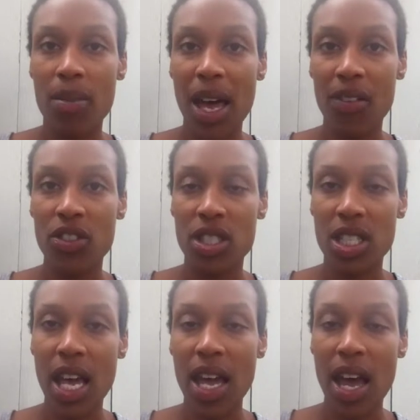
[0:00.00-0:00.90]
After
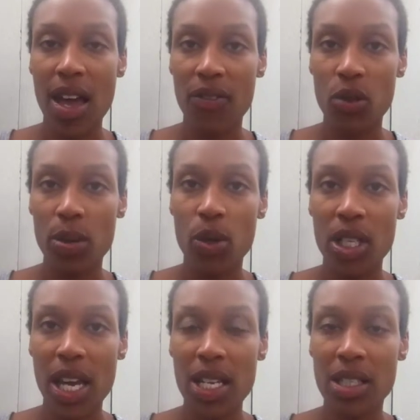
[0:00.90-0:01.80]
today, I have 3 more
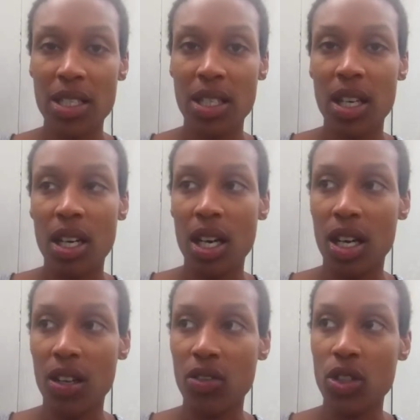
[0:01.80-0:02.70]
days
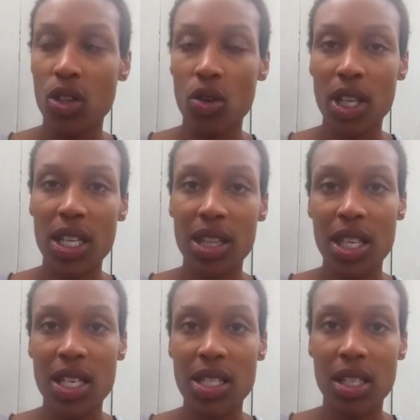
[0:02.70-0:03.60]
of, you know, getting
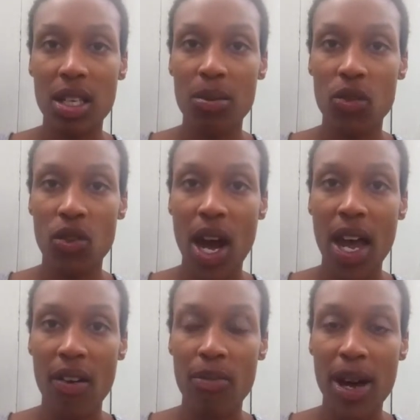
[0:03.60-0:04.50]
things done before I
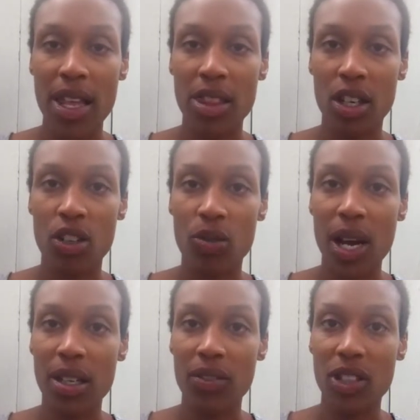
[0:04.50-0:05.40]
have my third
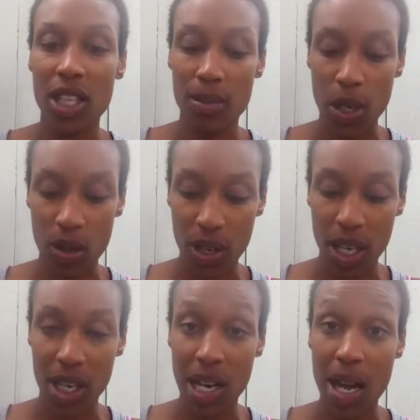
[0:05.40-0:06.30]
round of chemo.
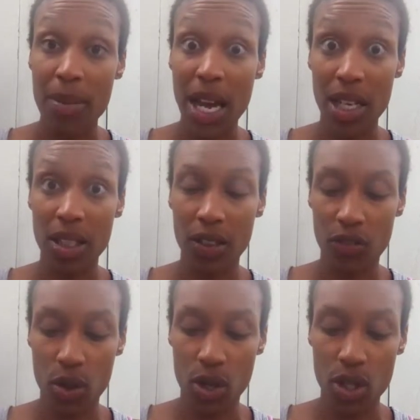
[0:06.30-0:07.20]
And I'm not looking
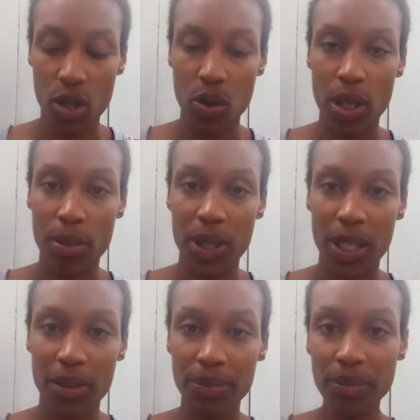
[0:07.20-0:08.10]
forward to it,
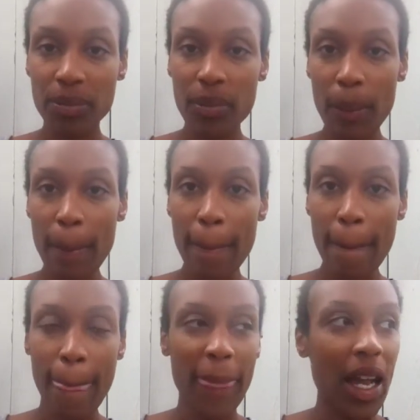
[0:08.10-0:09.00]
but
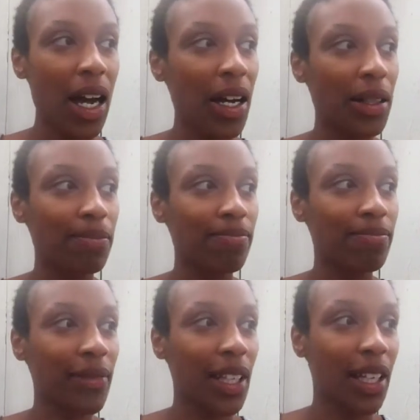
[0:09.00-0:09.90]

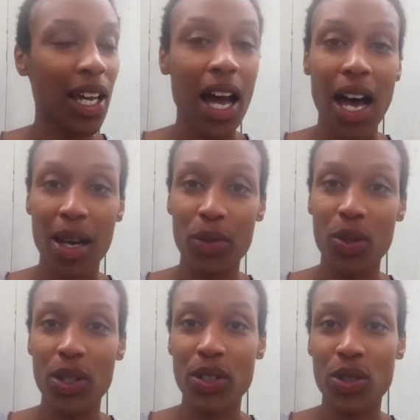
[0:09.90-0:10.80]
I'm
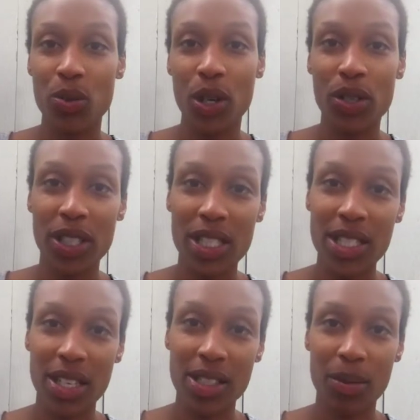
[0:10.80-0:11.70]
going to work these
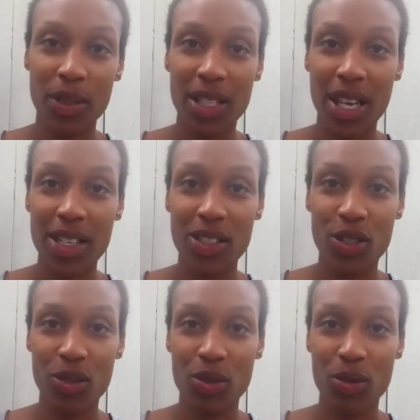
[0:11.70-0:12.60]
next couple of days to